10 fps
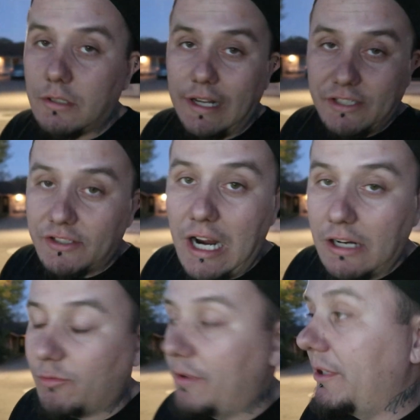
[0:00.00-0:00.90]
So I took
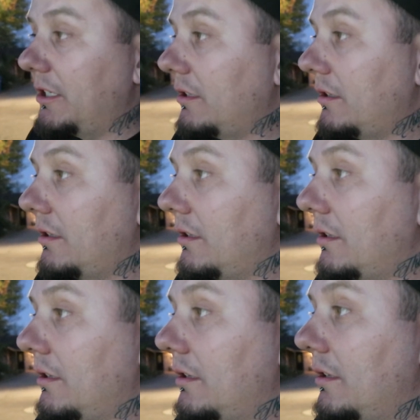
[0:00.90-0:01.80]
tires with me.
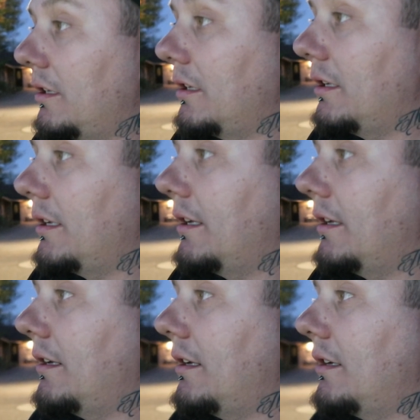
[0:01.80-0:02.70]
I'm gonna say they
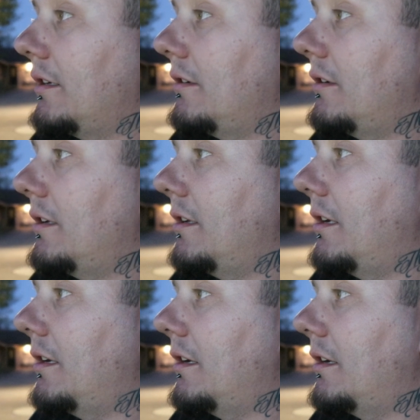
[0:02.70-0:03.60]
charge you more than a
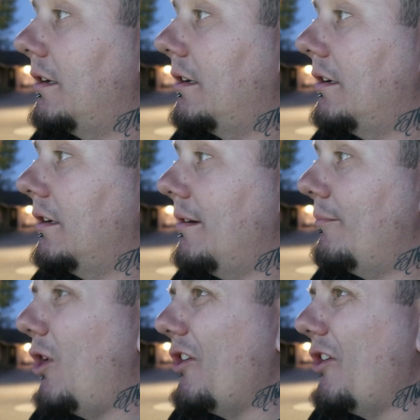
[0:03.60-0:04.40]
hundred.